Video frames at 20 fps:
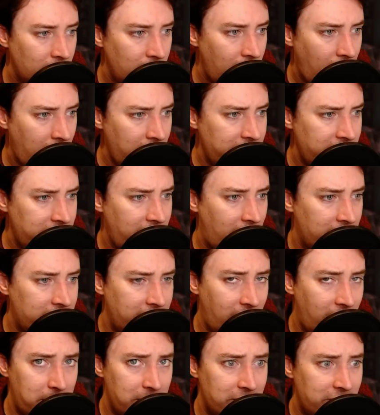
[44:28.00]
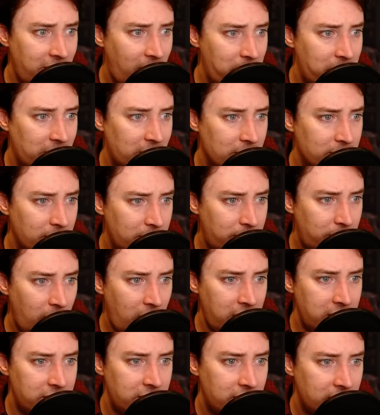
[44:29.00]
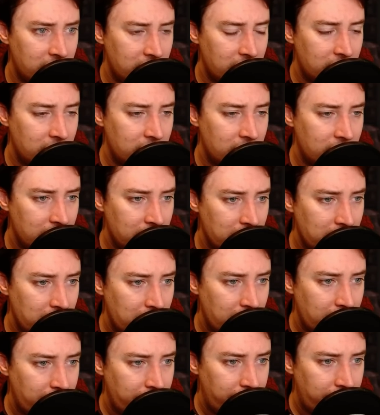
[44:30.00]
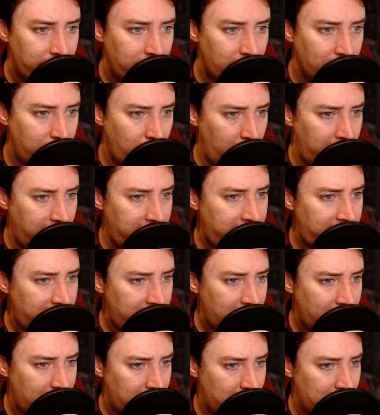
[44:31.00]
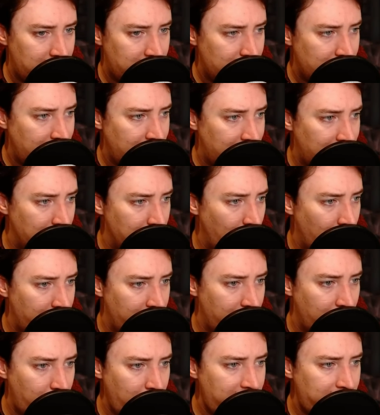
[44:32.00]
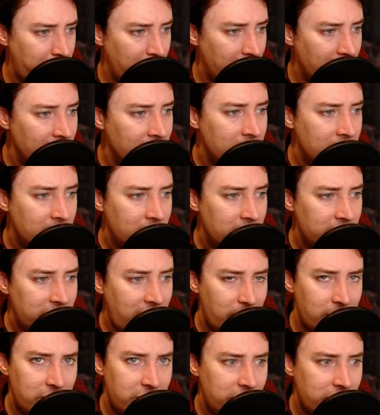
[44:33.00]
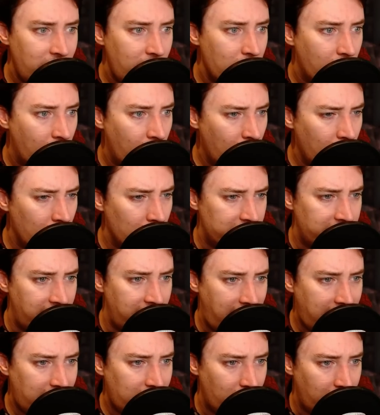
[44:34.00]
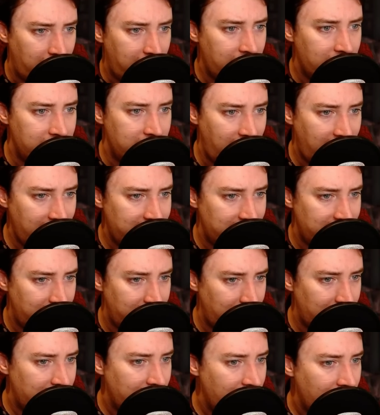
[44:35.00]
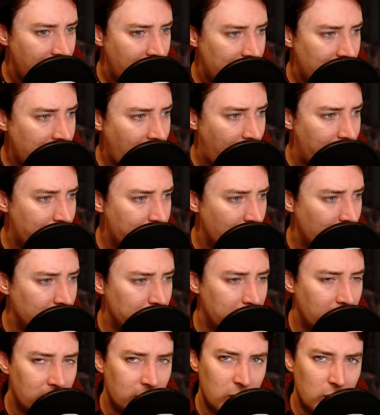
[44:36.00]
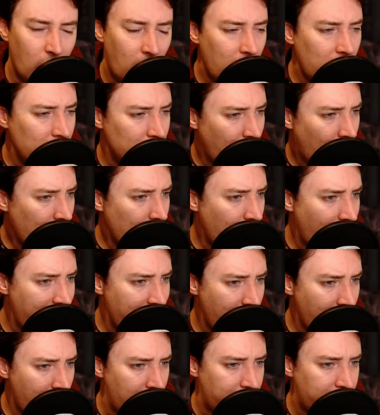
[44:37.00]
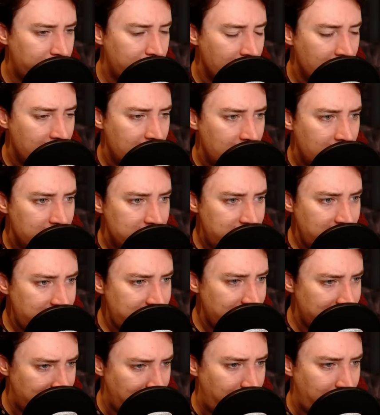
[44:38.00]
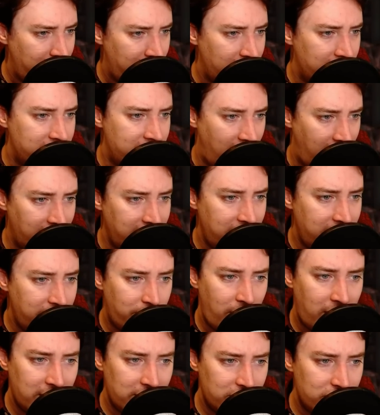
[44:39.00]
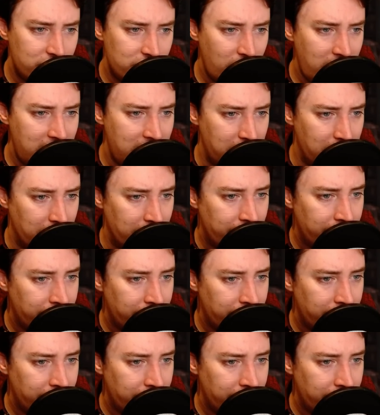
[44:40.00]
I started up in something of a fright. The voice, it was little more than a whisper, sounded so hoarse and angry, and yet as if it had come from a long, long way off, just as if it had done in Frank's dream.